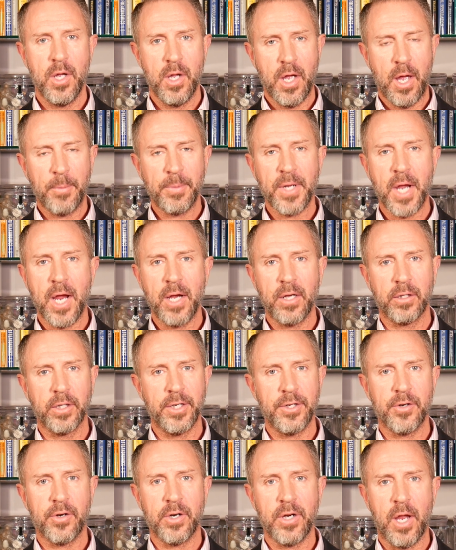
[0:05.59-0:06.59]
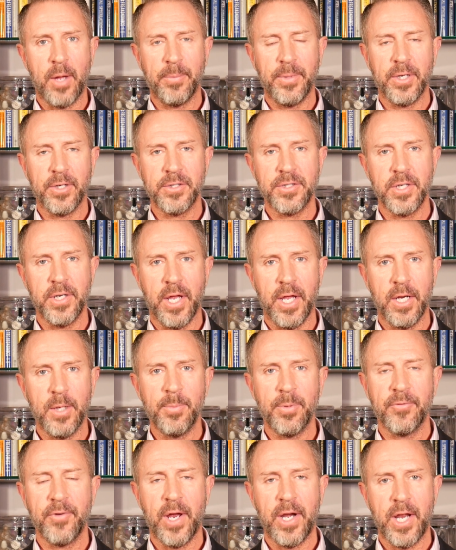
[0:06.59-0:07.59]
I'm Kyle Lintner and I'm here today to
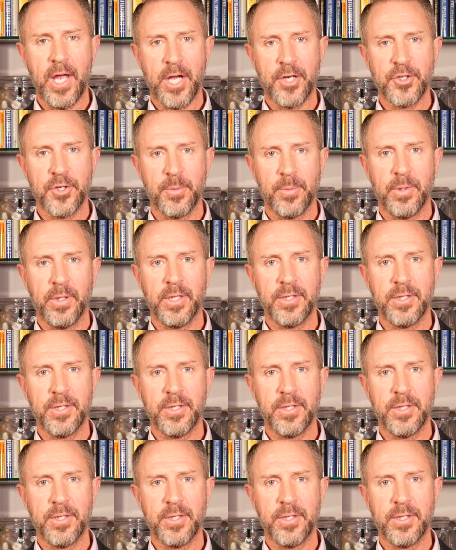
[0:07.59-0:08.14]
provide actionable